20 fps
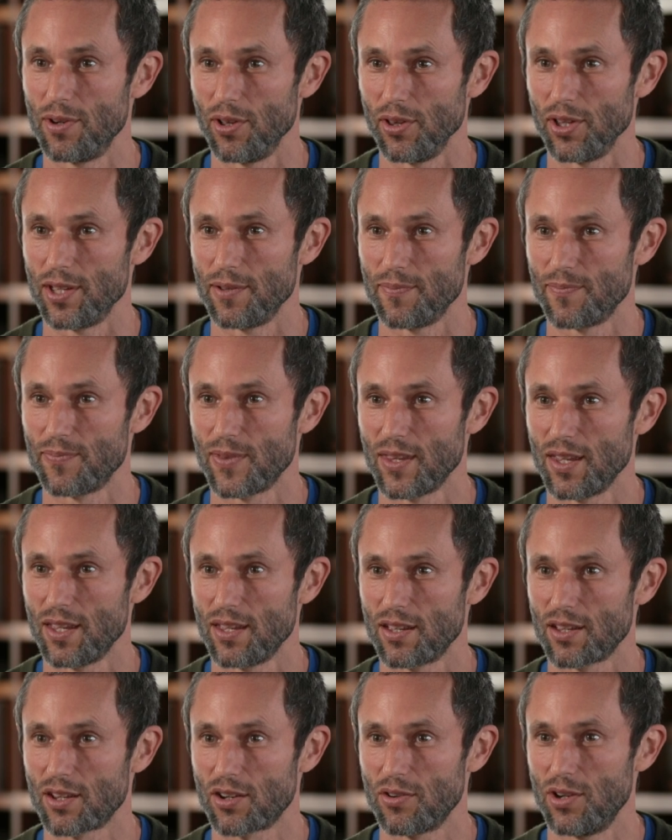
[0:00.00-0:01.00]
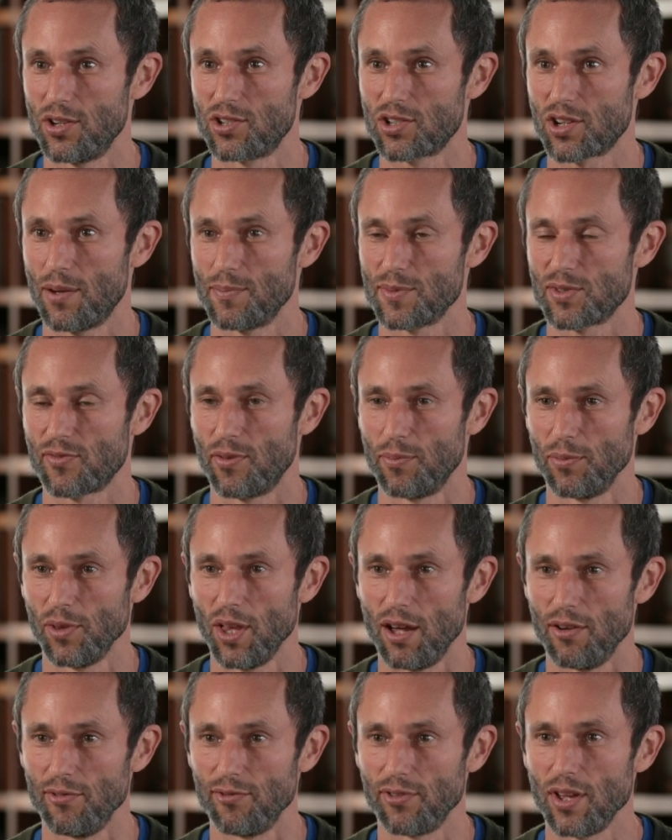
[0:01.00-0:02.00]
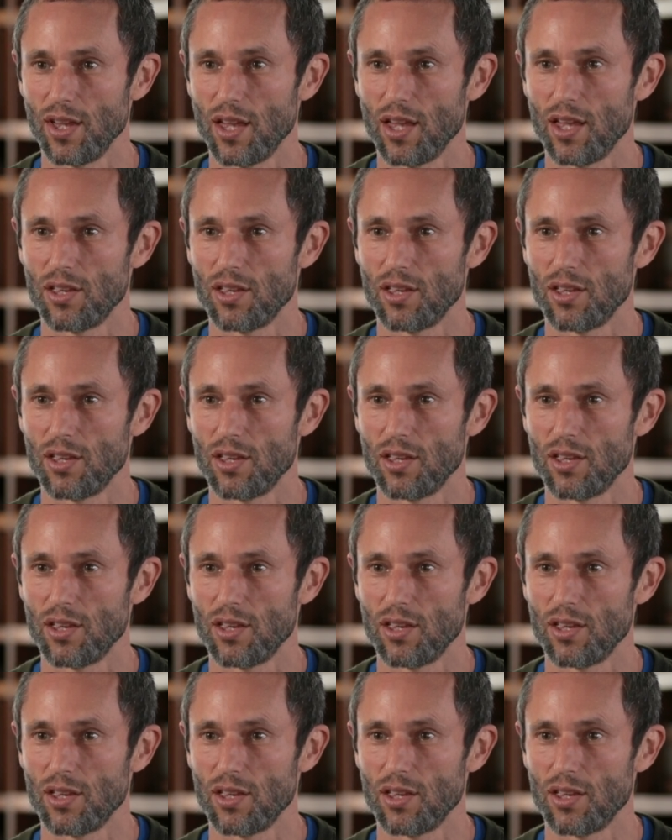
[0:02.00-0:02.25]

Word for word: really. Courage comes from love.